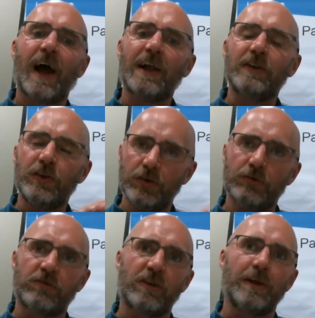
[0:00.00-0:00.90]
And
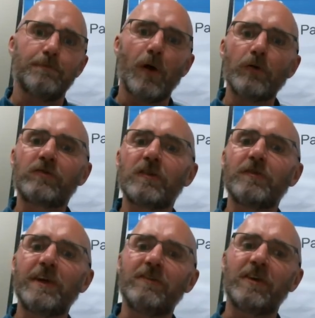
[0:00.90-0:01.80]
usually, most of
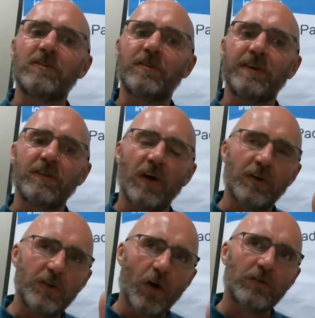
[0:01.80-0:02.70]
these injuries are
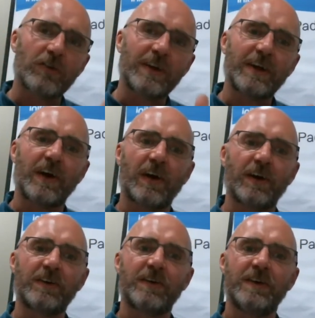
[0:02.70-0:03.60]
not
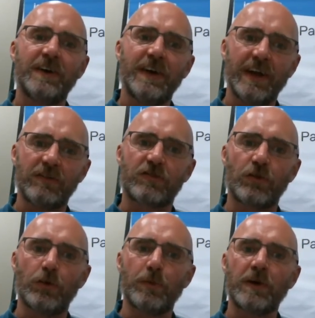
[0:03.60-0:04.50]
incurred in
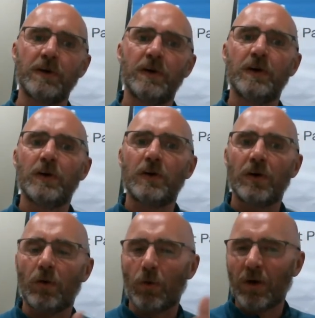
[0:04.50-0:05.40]
trauma
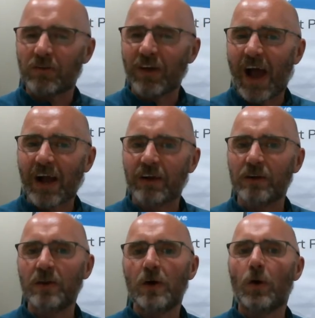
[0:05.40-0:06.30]
or a
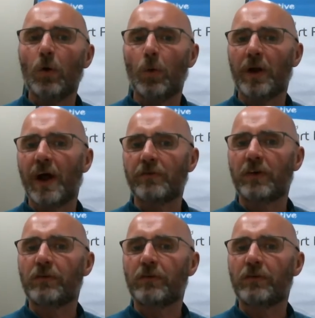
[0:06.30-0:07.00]
tackle or whatever.